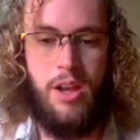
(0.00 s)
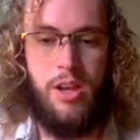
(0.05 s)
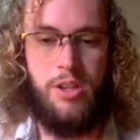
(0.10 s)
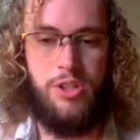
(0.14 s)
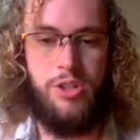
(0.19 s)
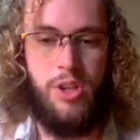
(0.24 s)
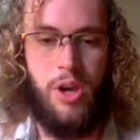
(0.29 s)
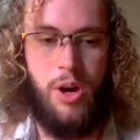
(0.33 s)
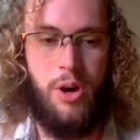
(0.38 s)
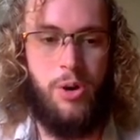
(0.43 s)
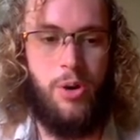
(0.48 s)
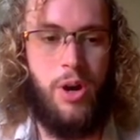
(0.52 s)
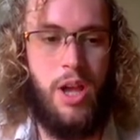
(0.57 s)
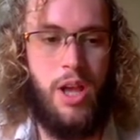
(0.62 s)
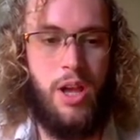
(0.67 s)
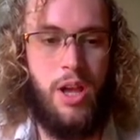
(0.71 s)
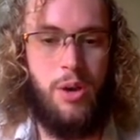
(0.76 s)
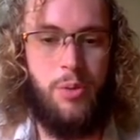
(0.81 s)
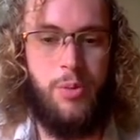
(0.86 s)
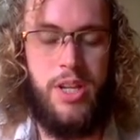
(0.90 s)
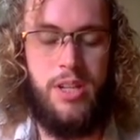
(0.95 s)
So
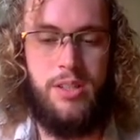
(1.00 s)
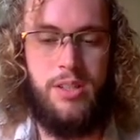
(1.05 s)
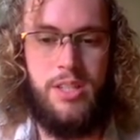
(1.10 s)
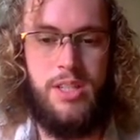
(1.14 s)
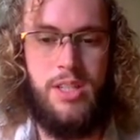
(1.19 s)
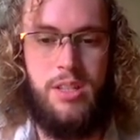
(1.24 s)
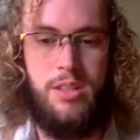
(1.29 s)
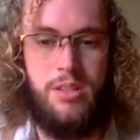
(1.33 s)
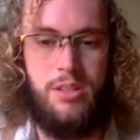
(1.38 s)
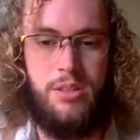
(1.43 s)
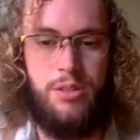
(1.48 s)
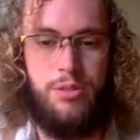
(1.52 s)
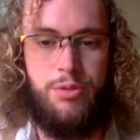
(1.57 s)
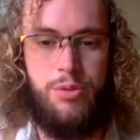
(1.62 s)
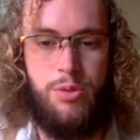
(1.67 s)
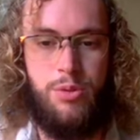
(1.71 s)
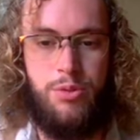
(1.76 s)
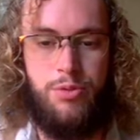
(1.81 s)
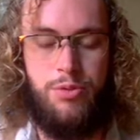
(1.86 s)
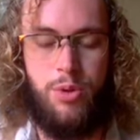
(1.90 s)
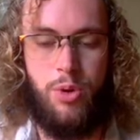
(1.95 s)
we can see that the
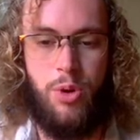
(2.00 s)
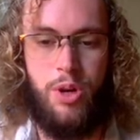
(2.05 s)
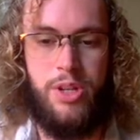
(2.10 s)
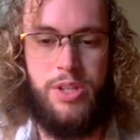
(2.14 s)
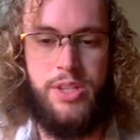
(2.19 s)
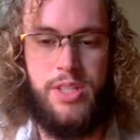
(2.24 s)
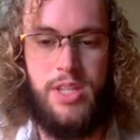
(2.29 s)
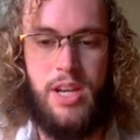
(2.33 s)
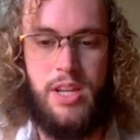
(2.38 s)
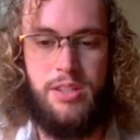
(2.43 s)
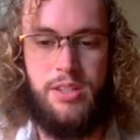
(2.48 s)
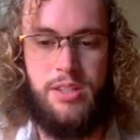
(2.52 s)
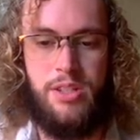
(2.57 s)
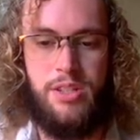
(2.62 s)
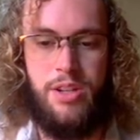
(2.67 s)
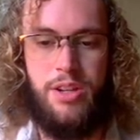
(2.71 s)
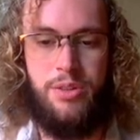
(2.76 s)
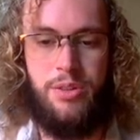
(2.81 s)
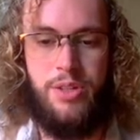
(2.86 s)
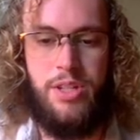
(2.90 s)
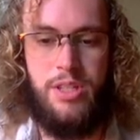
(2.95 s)
food forest has
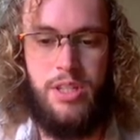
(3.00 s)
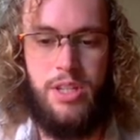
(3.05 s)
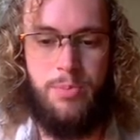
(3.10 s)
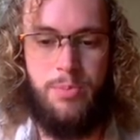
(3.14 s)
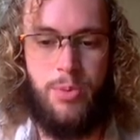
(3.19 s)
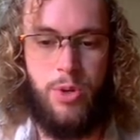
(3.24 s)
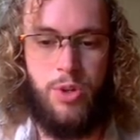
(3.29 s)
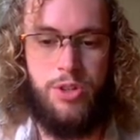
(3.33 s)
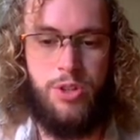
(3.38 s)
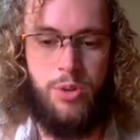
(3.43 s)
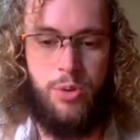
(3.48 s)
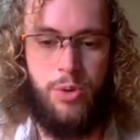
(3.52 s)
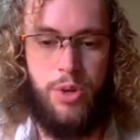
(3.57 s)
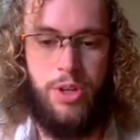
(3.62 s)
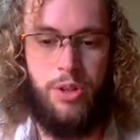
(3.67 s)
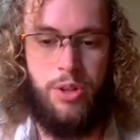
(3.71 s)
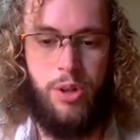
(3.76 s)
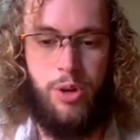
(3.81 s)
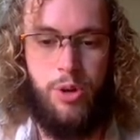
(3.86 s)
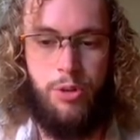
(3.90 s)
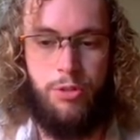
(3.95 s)
slightly deeper
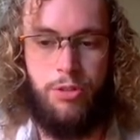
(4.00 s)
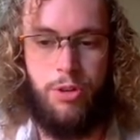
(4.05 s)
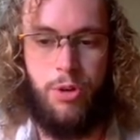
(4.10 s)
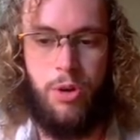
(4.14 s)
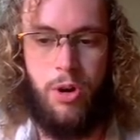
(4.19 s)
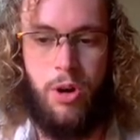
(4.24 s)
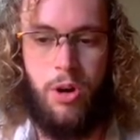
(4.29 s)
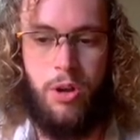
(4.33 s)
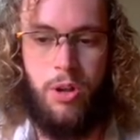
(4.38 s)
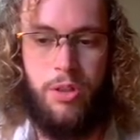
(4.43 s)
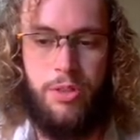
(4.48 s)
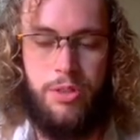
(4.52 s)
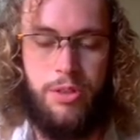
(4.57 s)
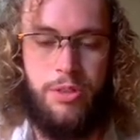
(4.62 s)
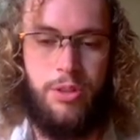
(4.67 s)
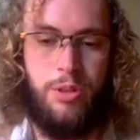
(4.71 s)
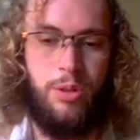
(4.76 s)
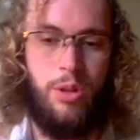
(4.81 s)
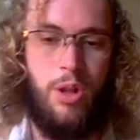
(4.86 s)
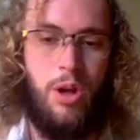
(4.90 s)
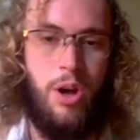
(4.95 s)
soil overall than
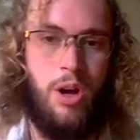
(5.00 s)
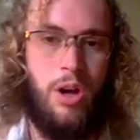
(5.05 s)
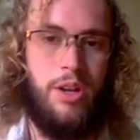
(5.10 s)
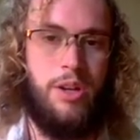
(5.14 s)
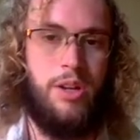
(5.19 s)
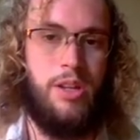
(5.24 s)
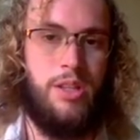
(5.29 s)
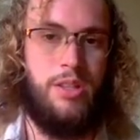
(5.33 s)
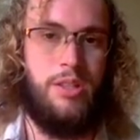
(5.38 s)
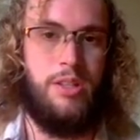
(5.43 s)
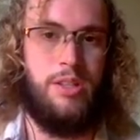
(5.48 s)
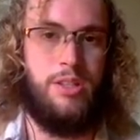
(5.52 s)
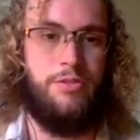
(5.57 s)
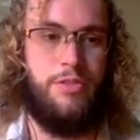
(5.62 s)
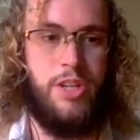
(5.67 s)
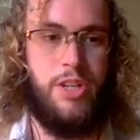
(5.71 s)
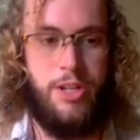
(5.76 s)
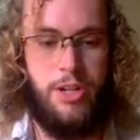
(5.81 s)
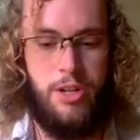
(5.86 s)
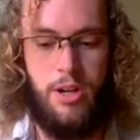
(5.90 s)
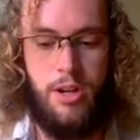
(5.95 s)
the lawn in this
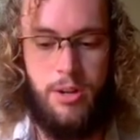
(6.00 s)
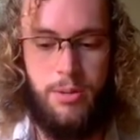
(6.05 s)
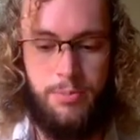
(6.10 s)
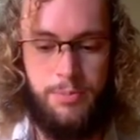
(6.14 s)
figure.